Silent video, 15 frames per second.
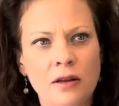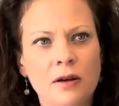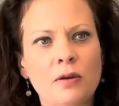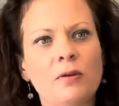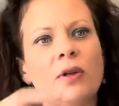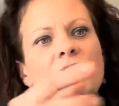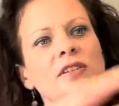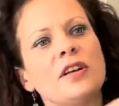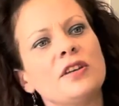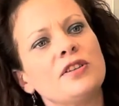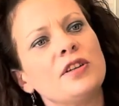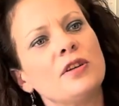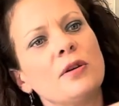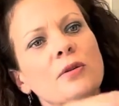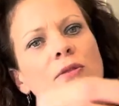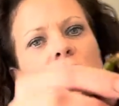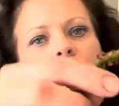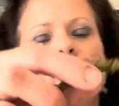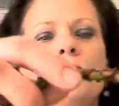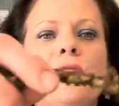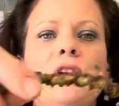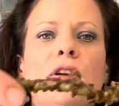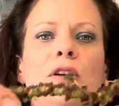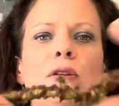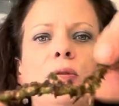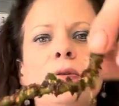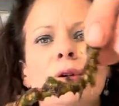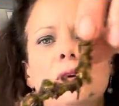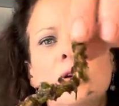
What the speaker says: Oh, that's actually got some new